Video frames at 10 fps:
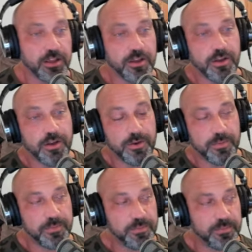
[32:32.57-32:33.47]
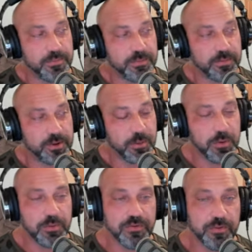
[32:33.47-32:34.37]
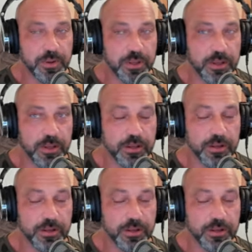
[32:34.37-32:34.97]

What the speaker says: I remember for me,